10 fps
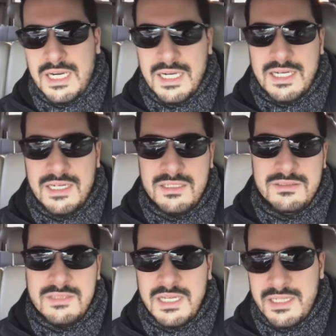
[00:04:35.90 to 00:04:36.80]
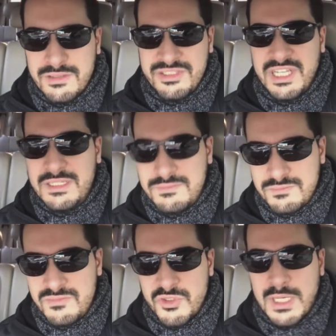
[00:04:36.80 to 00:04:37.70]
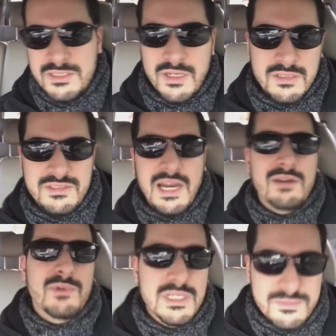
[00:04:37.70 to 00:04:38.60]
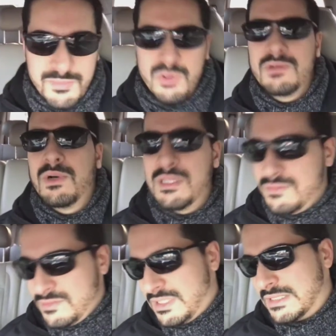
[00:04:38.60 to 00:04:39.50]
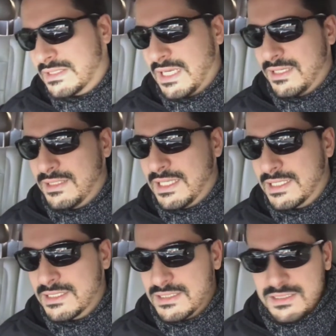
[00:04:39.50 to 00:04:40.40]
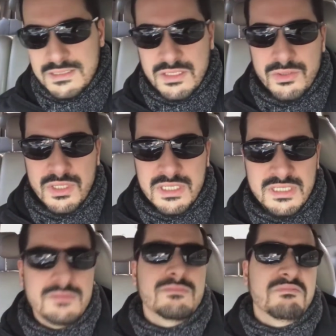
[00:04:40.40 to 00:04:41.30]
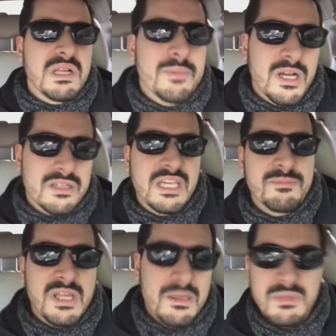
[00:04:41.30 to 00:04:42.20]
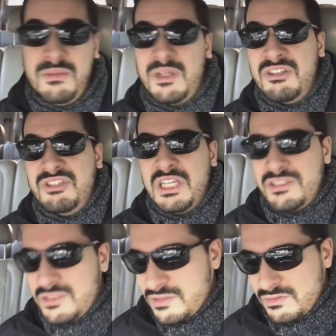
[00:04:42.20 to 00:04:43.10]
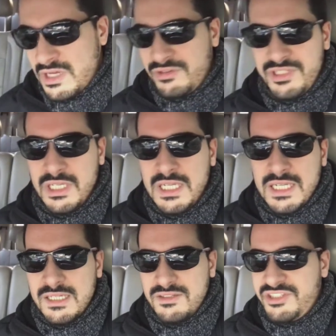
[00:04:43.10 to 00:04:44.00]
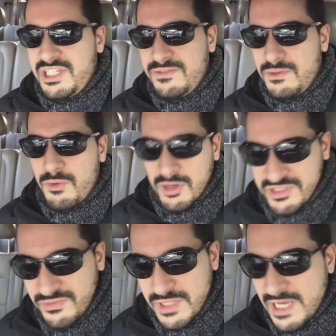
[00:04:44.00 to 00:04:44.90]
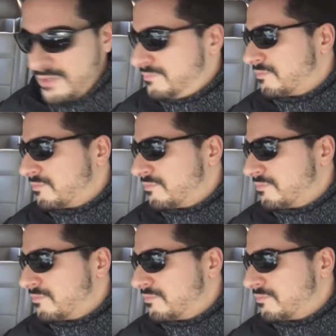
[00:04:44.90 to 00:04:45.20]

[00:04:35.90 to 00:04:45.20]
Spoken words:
I know it's like Talk.1.1. It's kind of like cool looking. Maybe I'll keep that. Maybe I'll change it. Who knows? Let's see if it works for now.